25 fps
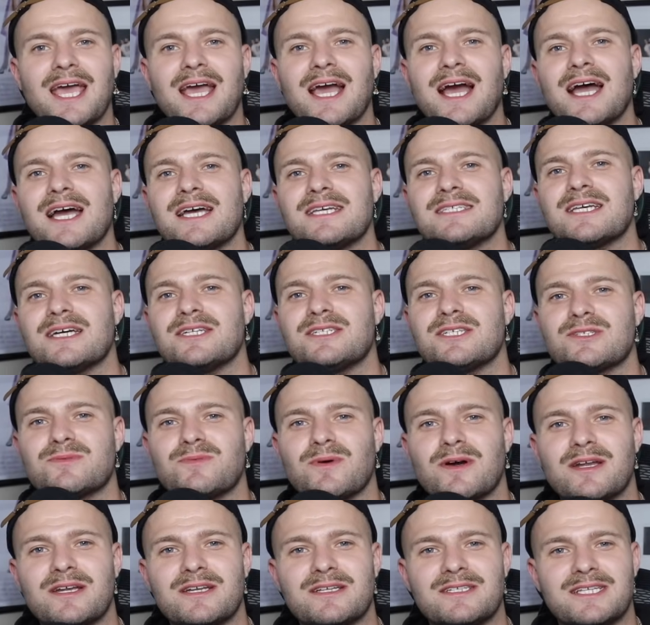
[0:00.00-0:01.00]
guys, I just
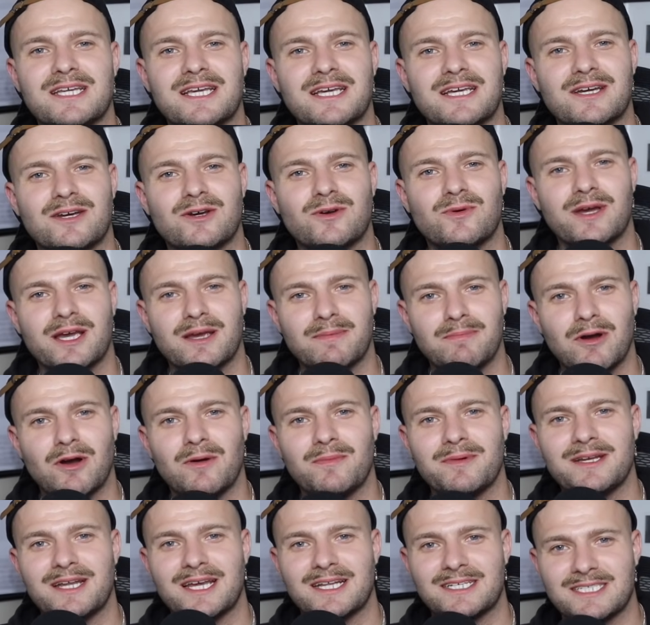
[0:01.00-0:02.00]
wanted to take a quick
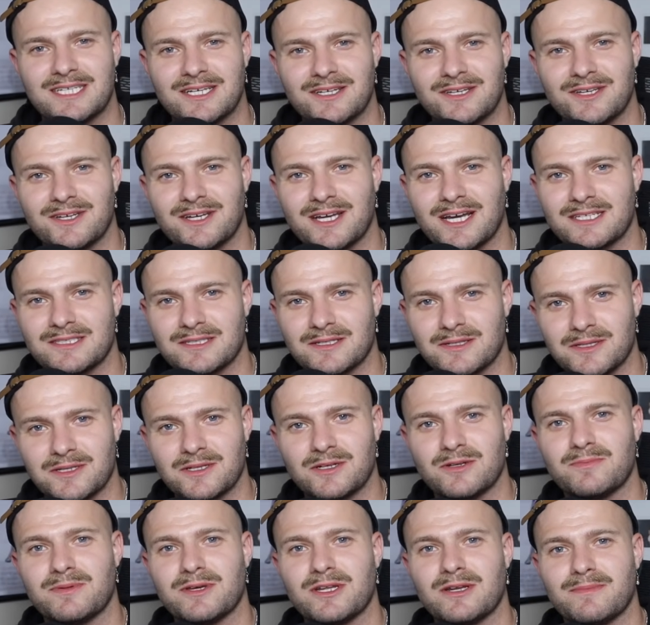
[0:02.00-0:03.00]
moment and tell you guys a
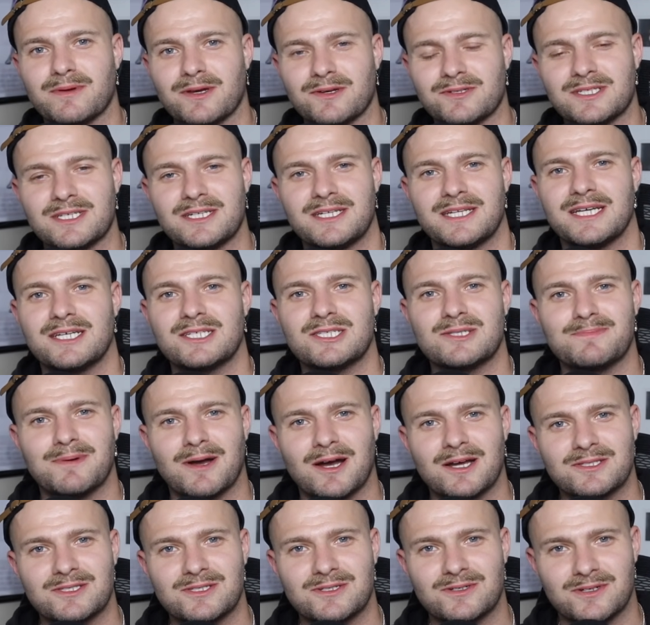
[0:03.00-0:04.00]
little bit about today's
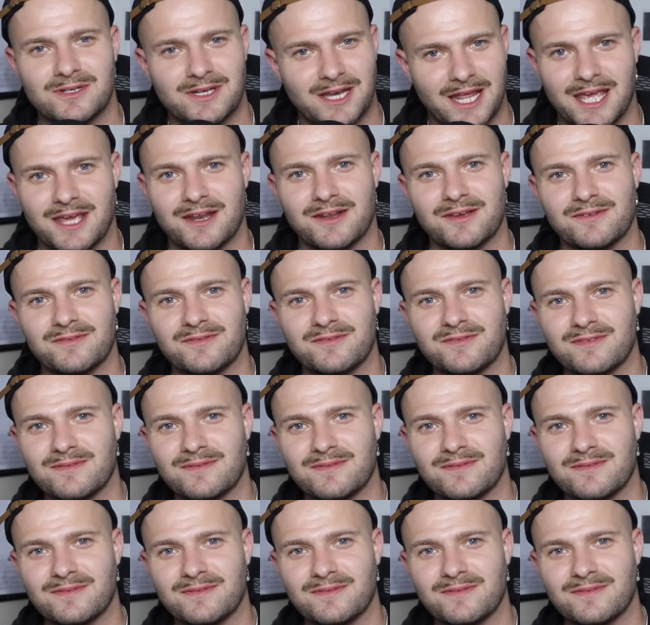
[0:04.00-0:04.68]
sponsor, Native.